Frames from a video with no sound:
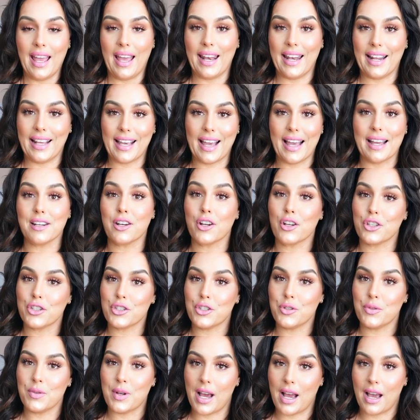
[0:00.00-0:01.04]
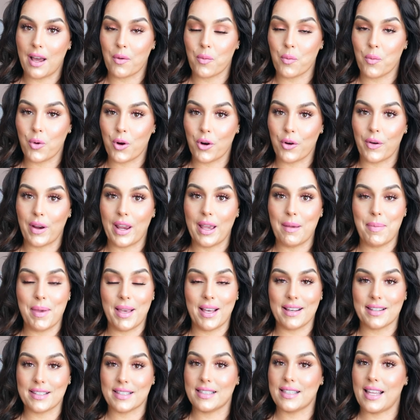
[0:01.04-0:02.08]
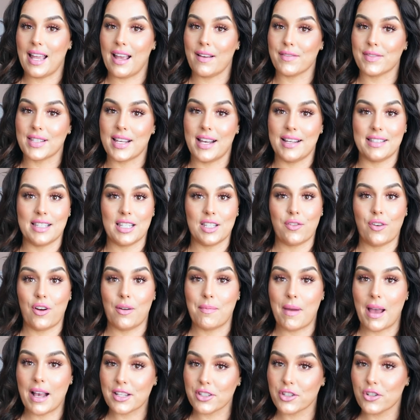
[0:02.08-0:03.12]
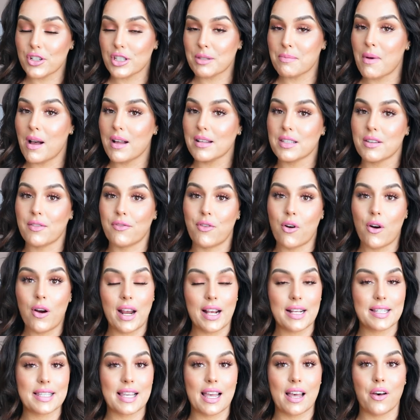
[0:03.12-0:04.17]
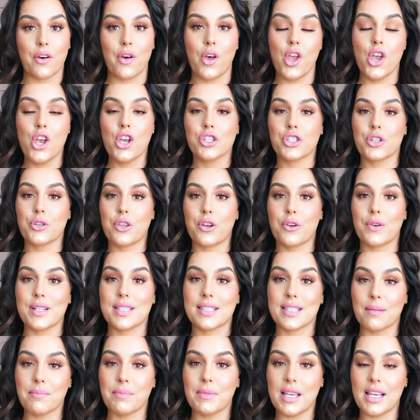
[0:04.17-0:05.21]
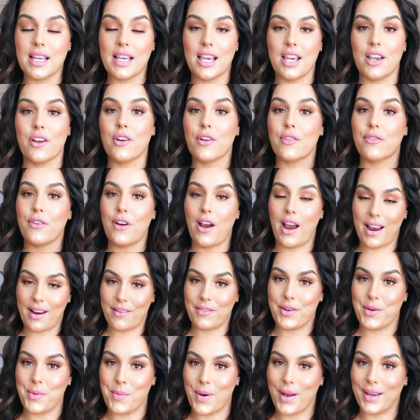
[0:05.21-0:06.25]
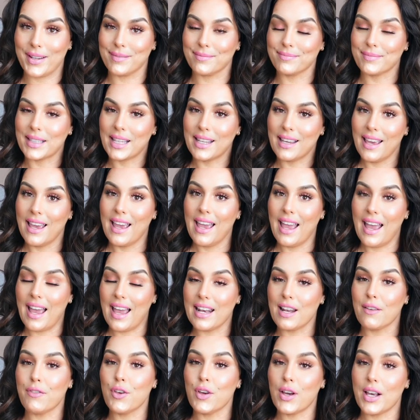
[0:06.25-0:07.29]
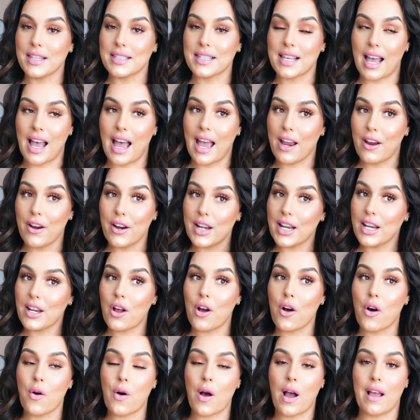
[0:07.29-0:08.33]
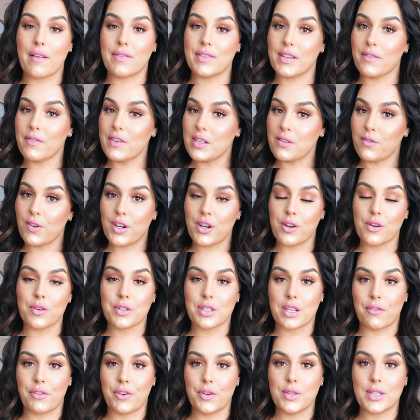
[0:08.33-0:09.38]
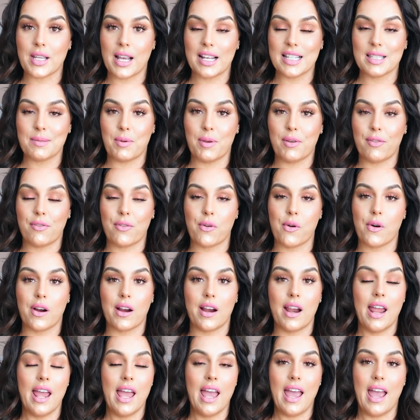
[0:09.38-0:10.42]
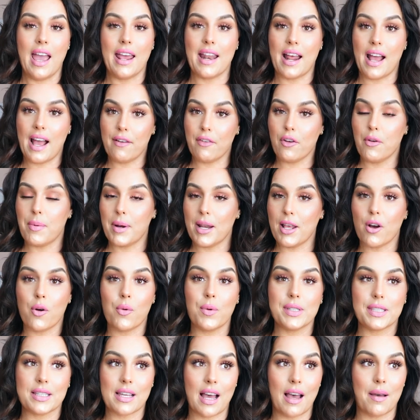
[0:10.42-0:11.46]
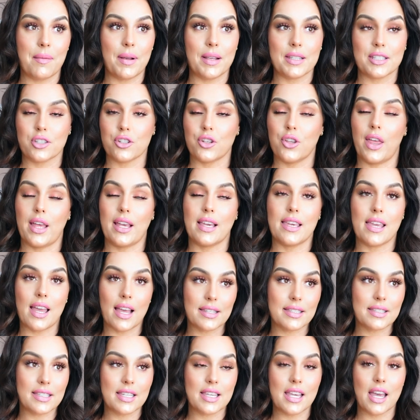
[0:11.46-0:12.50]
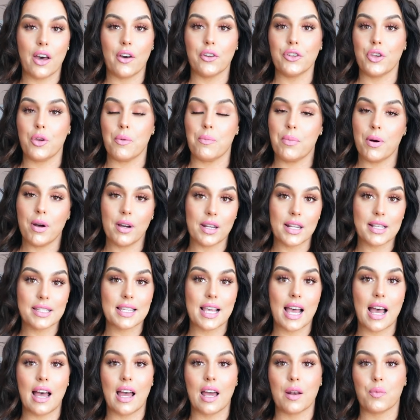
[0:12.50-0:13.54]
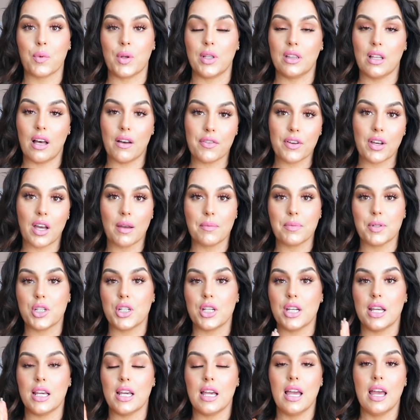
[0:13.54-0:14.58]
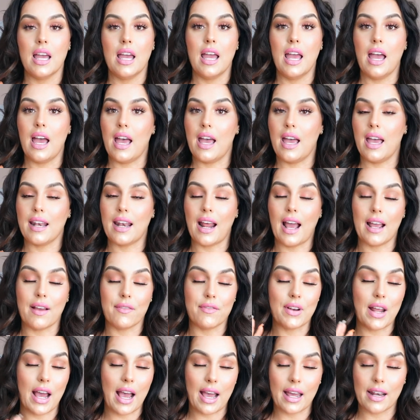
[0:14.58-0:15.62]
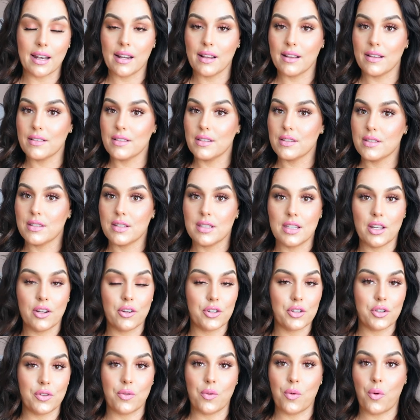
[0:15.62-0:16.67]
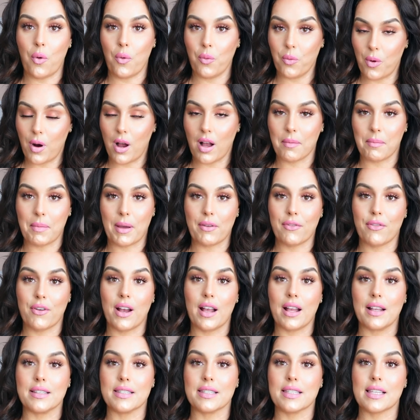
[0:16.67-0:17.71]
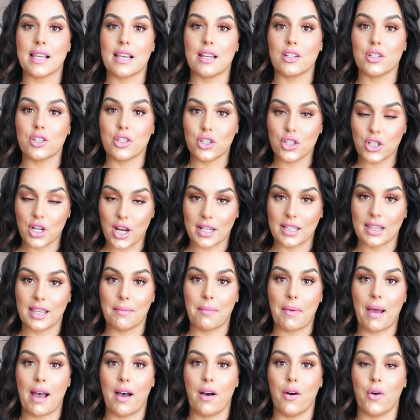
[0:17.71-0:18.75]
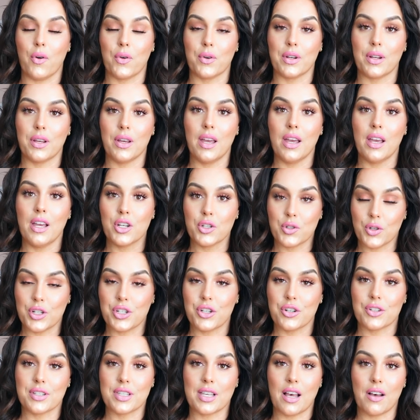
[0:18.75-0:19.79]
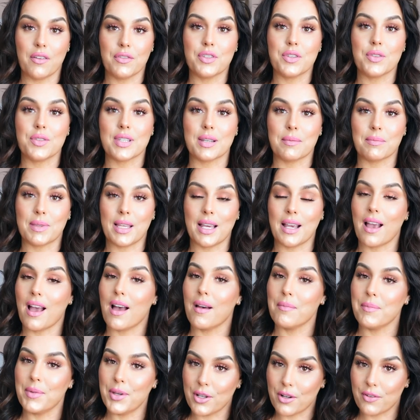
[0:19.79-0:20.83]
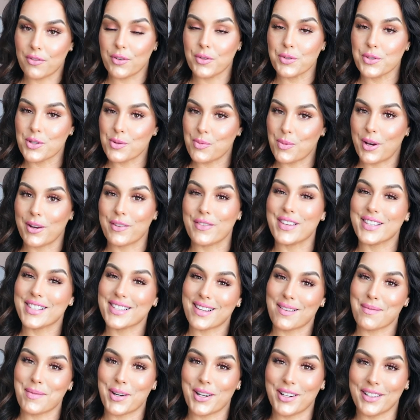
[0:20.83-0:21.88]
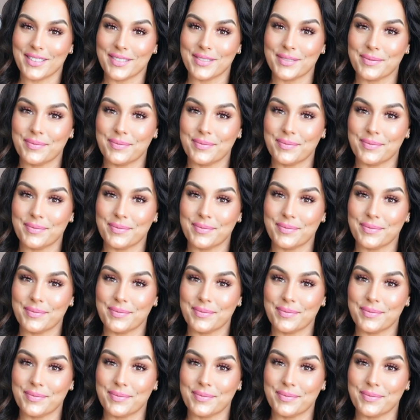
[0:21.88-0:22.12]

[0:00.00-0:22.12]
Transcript: And again, do not worry because they have sizes from extra small to 4XL. So there is something here for everyone. And if you guys, I already know, I've done these videos a few times before and everybody always comments, they're like, yes, Daniela, you put us on, we love CupShe, and I have not steered you wrong, my friends check them out. Treat yourself to something beautiful to wear this summer.